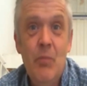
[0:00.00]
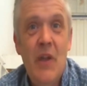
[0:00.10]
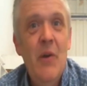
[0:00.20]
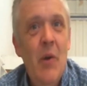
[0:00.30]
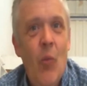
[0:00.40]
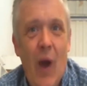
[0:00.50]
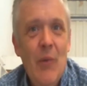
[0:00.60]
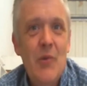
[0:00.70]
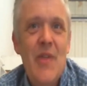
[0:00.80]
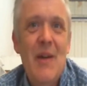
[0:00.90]
Now, why
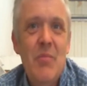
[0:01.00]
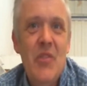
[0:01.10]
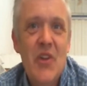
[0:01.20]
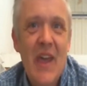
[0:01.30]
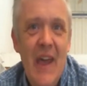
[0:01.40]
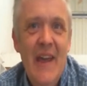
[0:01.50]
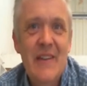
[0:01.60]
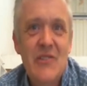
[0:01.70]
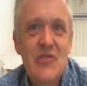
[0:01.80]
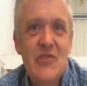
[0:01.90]
would that be the
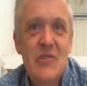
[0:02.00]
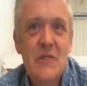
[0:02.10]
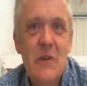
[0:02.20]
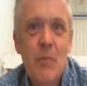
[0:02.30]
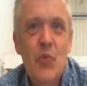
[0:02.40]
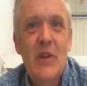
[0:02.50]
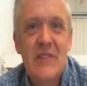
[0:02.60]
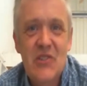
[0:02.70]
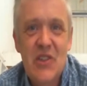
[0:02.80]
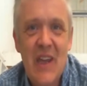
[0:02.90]
case? Well,
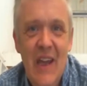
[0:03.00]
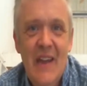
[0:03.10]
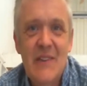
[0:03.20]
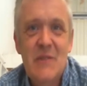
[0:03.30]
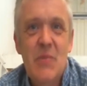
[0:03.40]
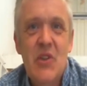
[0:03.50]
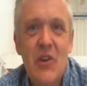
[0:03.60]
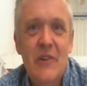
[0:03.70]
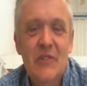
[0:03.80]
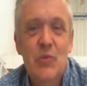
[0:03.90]
it's the case
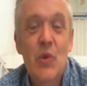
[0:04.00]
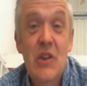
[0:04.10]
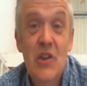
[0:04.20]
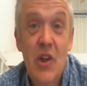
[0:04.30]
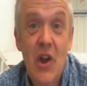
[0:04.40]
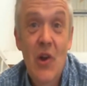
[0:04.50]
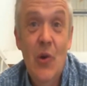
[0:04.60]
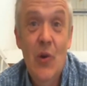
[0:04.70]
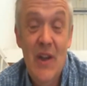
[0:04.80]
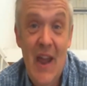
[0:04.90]
because we
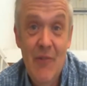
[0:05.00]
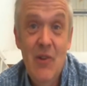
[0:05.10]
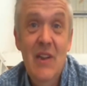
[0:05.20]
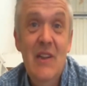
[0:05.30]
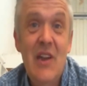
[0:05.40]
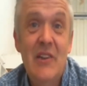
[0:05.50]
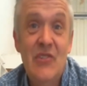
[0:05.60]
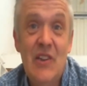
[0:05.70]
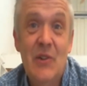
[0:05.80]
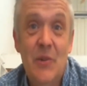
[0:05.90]
know inherently in
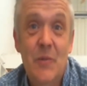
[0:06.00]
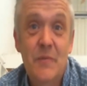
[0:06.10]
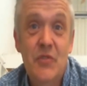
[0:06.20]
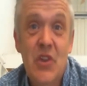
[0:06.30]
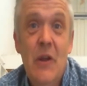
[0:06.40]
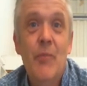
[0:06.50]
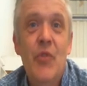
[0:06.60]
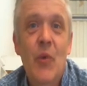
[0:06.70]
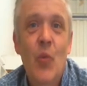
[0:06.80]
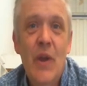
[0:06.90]
ourselves
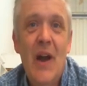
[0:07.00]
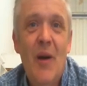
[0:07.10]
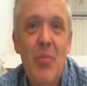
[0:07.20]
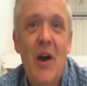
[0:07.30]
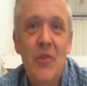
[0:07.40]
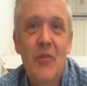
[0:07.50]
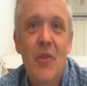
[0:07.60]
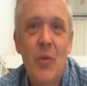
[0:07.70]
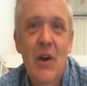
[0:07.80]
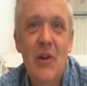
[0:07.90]
that we are part of
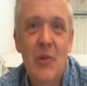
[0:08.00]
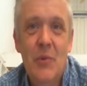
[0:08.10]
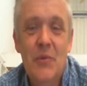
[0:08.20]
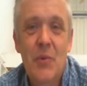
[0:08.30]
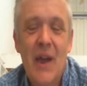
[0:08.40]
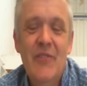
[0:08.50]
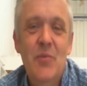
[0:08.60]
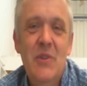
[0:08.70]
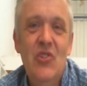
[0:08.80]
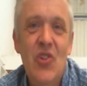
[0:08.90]
the world. We have
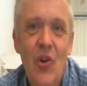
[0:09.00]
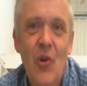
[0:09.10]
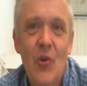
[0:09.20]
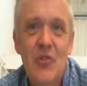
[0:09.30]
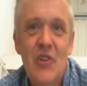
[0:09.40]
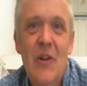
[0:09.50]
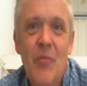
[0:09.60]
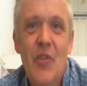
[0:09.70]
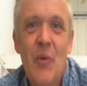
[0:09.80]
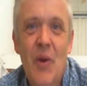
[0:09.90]
to be taught
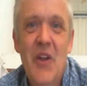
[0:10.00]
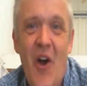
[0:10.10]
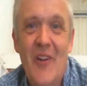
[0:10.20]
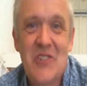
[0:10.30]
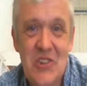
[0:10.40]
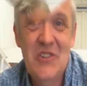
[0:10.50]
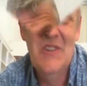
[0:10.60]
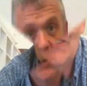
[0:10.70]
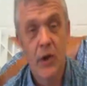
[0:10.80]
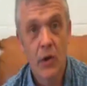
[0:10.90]
that we're not.
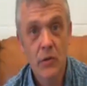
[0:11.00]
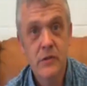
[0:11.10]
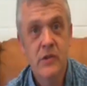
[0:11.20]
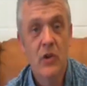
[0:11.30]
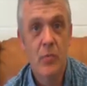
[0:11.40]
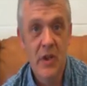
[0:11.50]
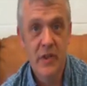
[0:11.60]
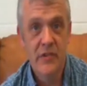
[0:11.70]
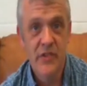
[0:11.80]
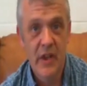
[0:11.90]
What it also
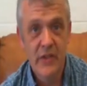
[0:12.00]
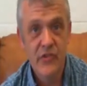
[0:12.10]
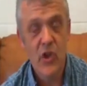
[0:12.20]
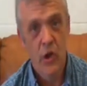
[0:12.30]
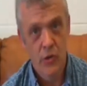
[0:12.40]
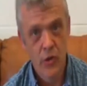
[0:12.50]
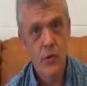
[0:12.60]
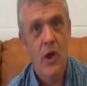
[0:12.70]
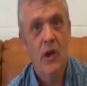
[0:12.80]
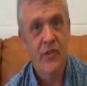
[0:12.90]
means is
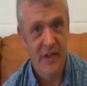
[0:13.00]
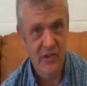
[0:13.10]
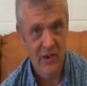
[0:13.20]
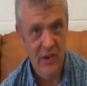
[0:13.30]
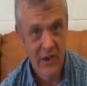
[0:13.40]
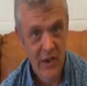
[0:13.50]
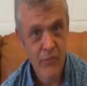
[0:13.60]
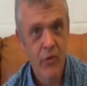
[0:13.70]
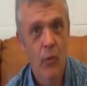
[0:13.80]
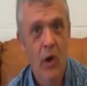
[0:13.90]
you can't actually
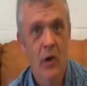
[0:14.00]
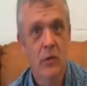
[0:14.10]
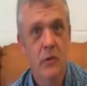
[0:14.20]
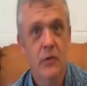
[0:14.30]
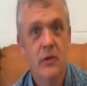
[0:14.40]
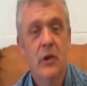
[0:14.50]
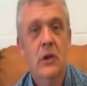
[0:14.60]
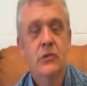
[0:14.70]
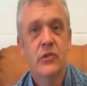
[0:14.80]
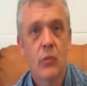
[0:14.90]
leave the world.
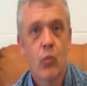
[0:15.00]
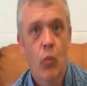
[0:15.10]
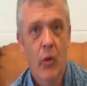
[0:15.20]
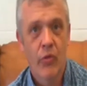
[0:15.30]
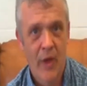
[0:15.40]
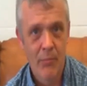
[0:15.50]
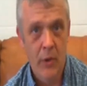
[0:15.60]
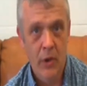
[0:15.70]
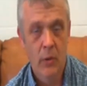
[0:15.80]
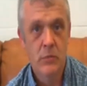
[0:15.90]
So what then
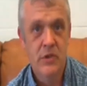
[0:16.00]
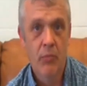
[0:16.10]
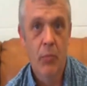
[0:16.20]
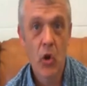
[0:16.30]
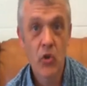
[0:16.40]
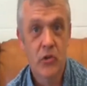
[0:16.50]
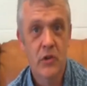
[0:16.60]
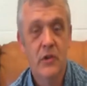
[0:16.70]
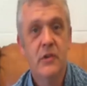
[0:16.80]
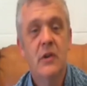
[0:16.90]
becomes
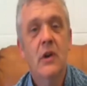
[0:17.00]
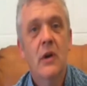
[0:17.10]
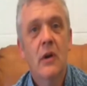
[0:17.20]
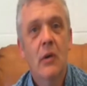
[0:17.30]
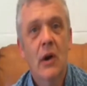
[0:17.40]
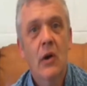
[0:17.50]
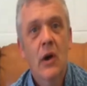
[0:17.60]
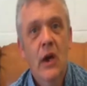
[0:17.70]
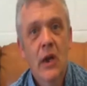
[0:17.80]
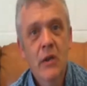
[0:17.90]
important?
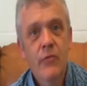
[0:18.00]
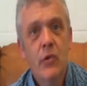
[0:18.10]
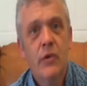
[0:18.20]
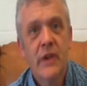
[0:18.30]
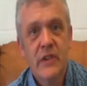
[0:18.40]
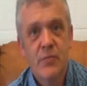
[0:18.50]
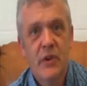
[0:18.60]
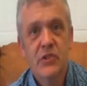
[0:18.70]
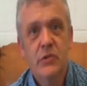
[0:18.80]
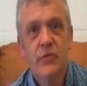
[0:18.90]
Well, if you're an
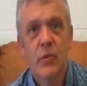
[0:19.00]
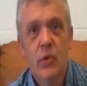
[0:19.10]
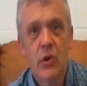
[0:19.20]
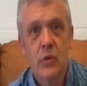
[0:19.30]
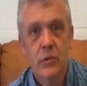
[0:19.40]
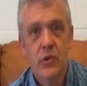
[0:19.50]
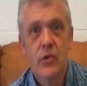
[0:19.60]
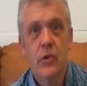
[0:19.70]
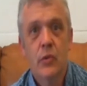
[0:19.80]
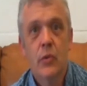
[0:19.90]
expression of the world
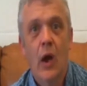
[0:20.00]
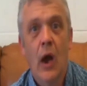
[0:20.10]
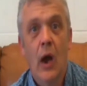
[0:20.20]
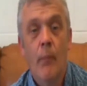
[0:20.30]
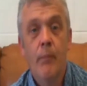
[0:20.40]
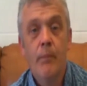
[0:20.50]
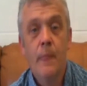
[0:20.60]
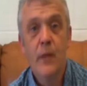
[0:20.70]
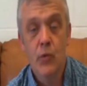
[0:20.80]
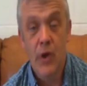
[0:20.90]
and you
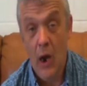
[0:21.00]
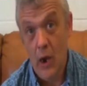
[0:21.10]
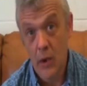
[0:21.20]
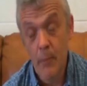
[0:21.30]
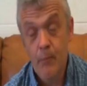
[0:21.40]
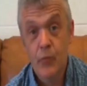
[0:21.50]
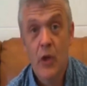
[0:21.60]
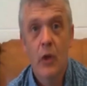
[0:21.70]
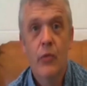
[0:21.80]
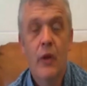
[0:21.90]
die,
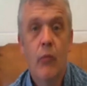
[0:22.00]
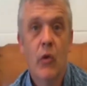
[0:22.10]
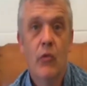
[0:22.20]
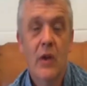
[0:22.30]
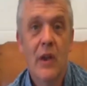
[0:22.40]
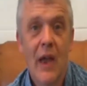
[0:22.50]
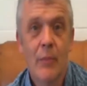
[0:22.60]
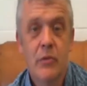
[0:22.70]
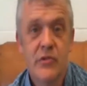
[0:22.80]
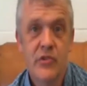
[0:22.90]
then what really
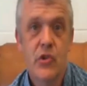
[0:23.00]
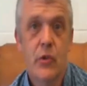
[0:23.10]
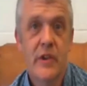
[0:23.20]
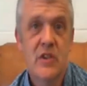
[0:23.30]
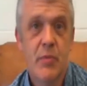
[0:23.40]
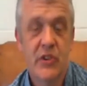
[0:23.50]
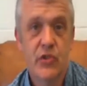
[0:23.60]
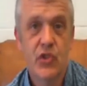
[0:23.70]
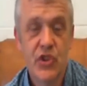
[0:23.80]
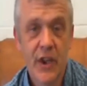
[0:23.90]
happens is your
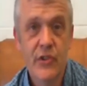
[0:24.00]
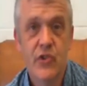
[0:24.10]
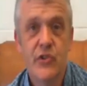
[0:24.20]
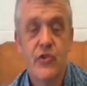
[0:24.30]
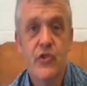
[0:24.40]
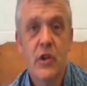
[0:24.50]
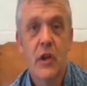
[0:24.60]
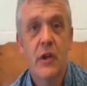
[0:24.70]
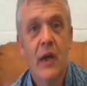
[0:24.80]
expression changes.